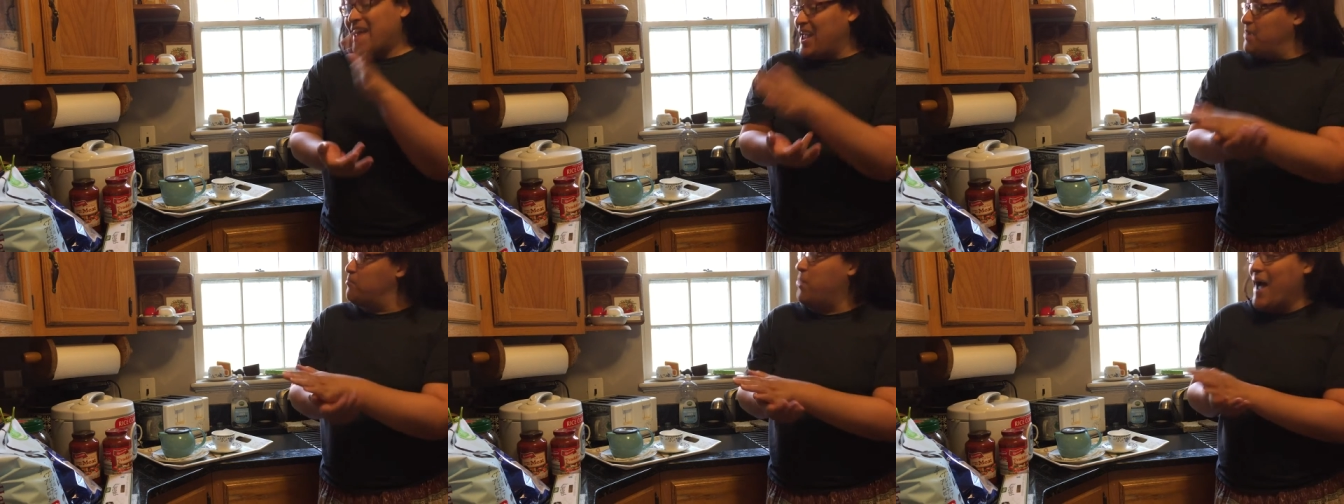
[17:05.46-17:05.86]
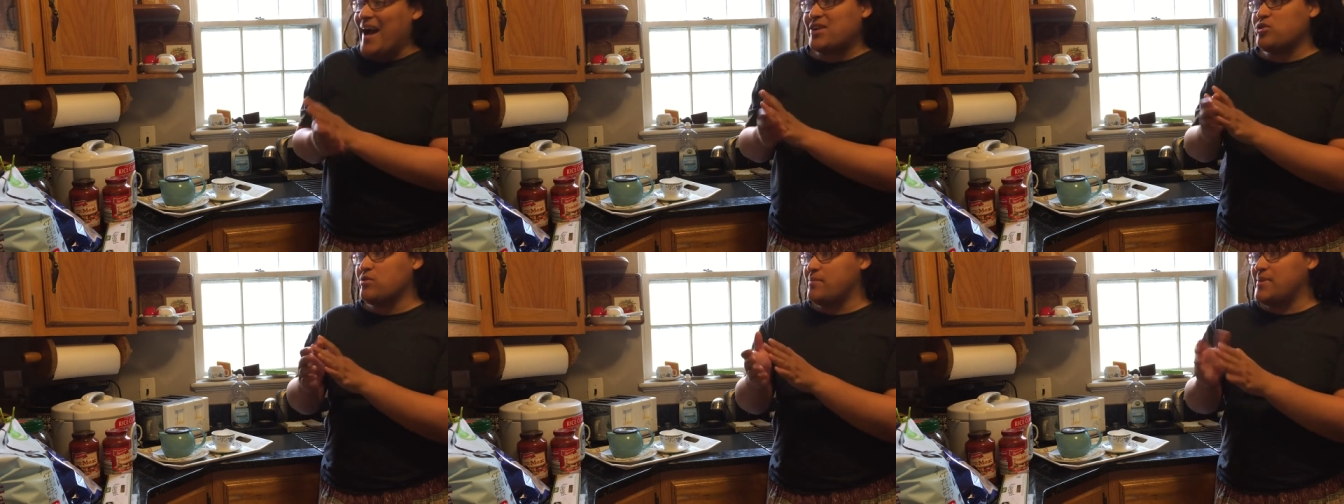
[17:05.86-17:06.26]
came
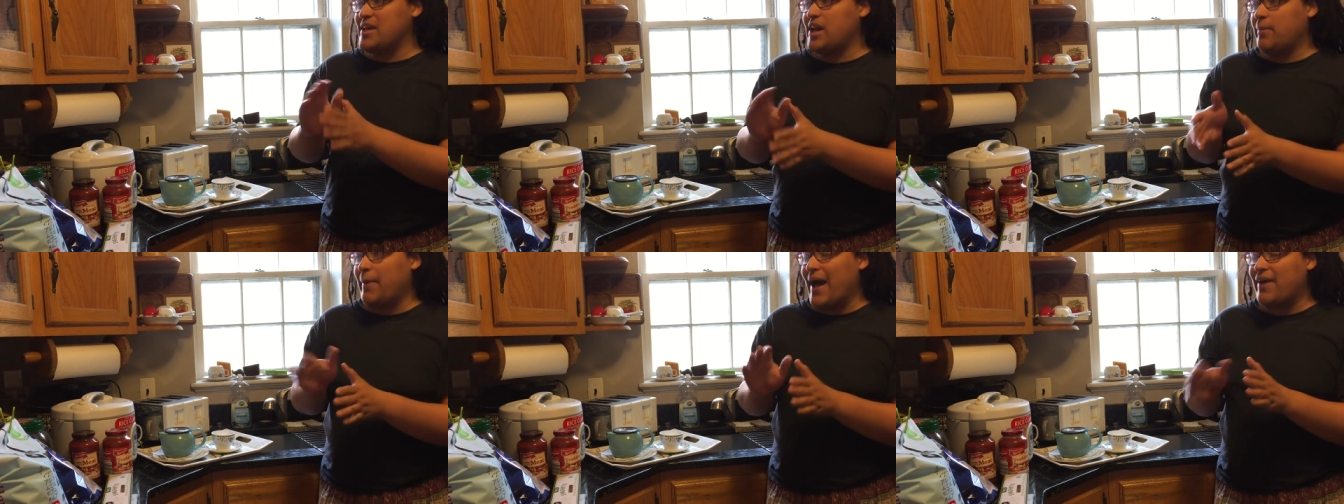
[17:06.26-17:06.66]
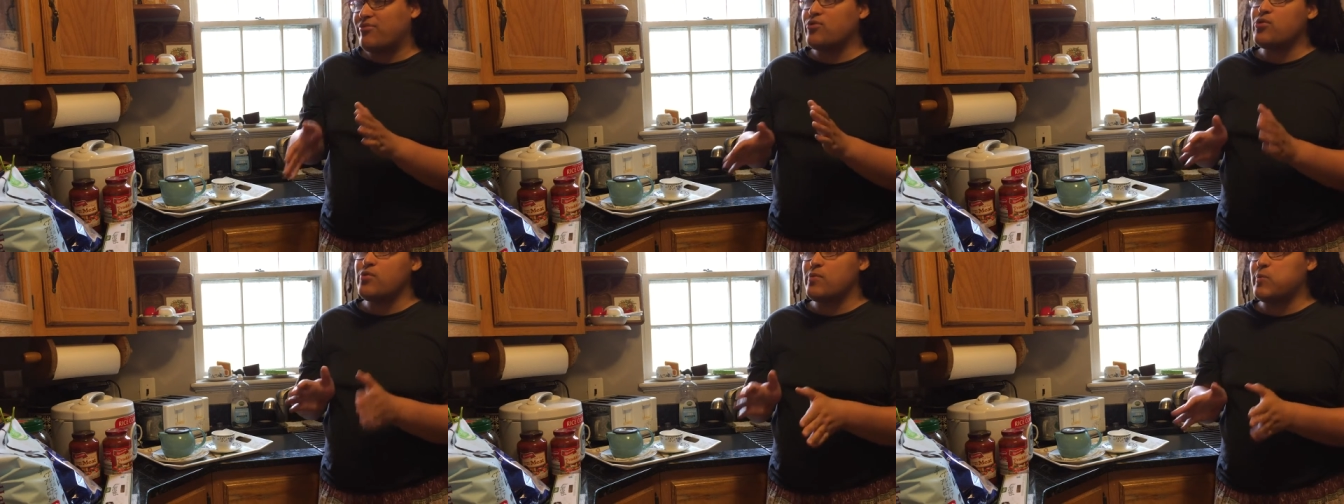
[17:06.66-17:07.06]
back to a meetup
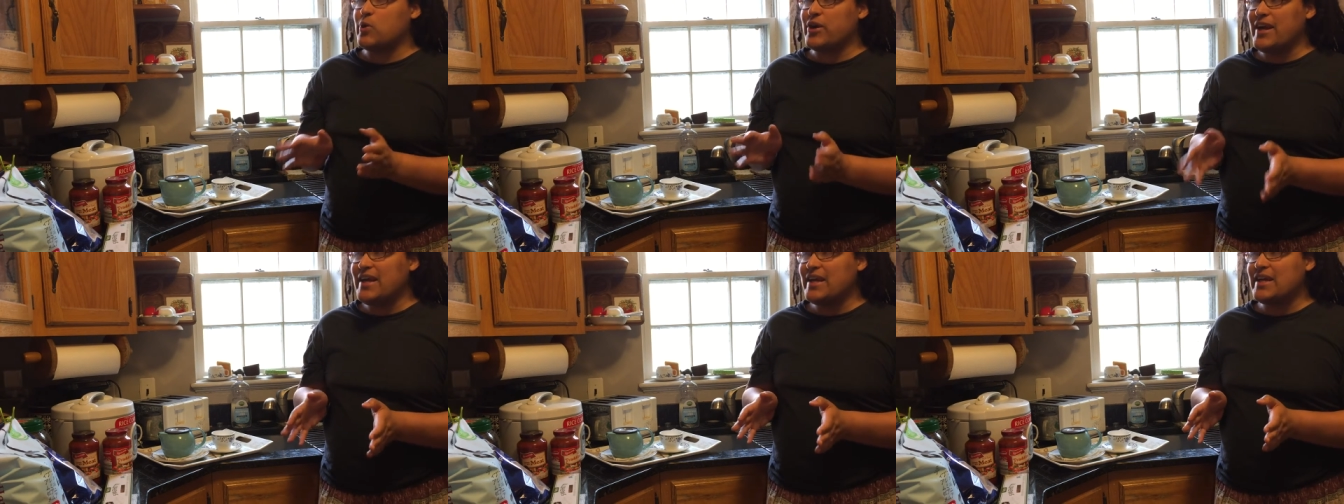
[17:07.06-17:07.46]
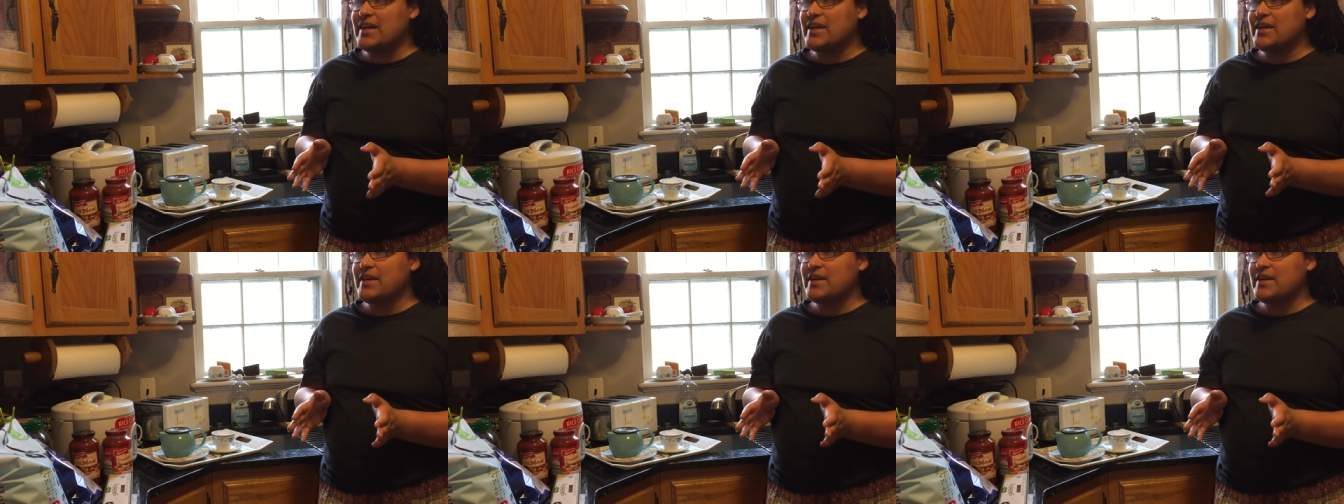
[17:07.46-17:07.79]
after a break.